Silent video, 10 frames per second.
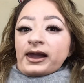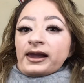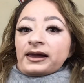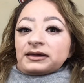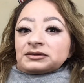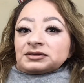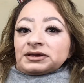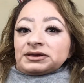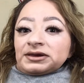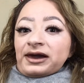And
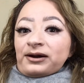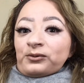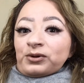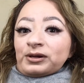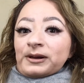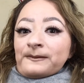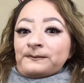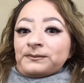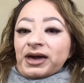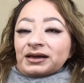yeah,
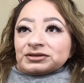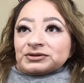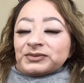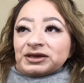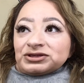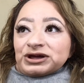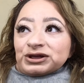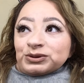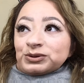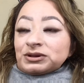welcome back to my
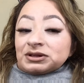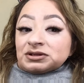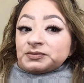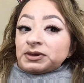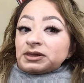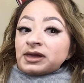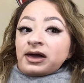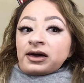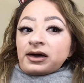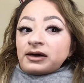channel. It's been
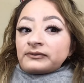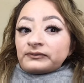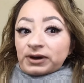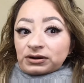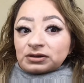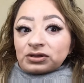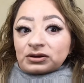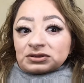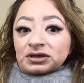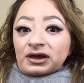a very
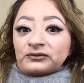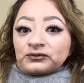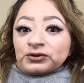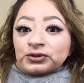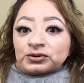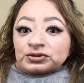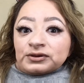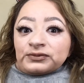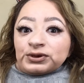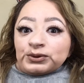long time for those
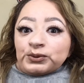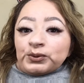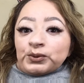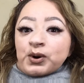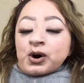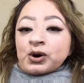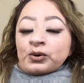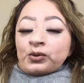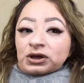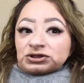of you
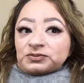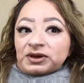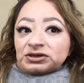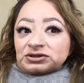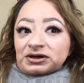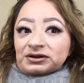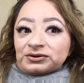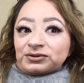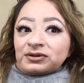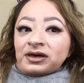who watch my
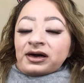channel.